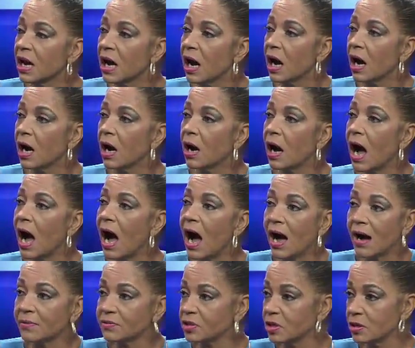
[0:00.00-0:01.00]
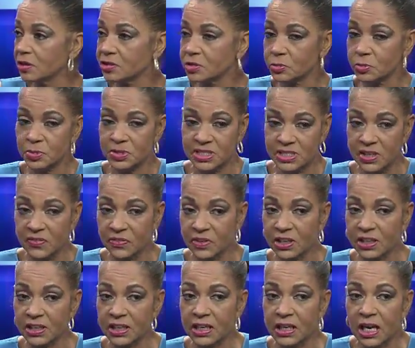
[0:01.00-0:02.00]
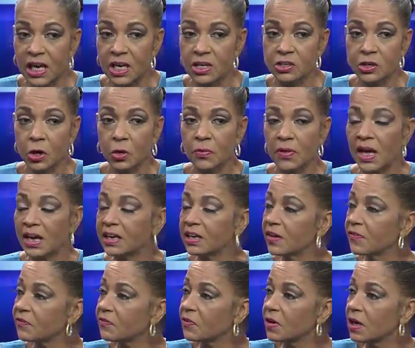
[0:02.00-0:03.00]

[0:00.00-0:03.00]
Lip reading: I specifically know that if